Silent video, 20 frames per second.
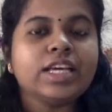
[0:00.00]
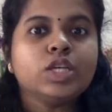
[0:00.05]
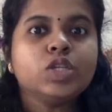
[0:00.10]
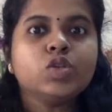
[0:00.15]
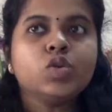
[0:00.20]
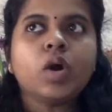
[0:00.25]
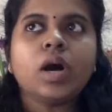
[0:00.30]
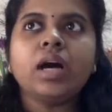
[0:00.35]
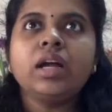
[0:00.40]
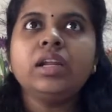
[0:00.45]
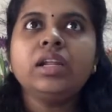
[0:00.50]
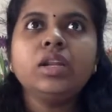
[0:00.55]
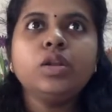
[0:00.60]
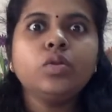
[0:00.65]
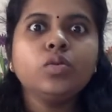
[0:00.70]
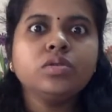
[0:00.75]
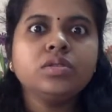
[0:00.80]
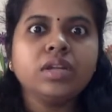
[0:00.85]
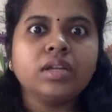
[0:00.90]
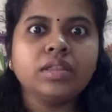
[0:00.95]
So Ali
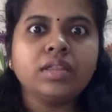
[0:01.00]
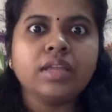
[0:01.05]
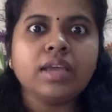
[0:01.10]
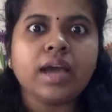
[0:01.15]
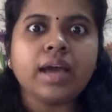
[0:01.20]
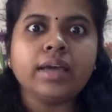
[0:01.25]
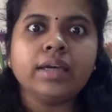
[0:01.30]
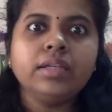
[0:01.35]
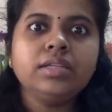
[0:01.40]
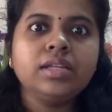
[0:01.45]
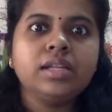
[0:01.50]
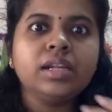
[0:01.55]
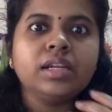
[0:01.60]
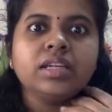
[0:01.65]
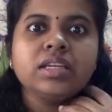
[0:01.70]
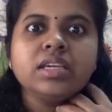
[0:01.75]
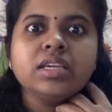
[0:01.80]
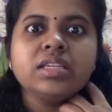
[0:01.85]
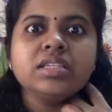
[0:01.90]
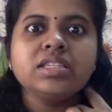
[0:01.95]
looked at the idol
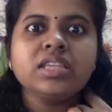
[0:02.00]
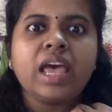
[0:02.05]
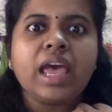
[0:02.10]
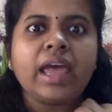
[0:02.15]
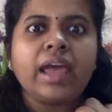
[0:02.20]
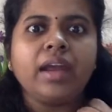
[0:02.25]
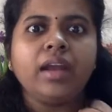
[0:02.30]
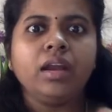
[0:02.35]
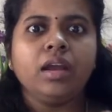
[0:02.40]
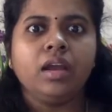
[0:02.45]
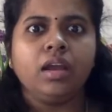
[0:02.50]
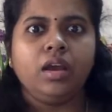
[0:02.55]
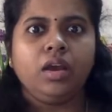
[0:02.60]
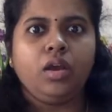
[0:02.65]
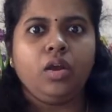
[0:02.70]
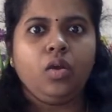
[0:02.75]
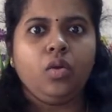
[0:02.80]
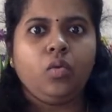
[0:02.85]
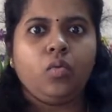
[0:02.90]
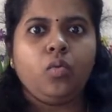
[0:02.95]
and he said,
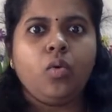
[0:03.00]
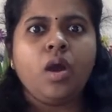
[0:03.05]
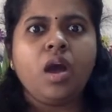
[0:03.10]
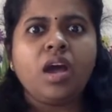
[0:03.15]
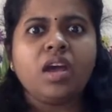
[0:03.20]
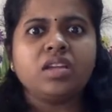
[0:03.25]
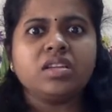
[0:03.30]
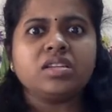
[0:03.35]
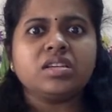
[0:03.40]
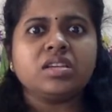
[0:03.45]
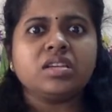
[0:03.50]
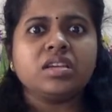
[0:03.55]
what?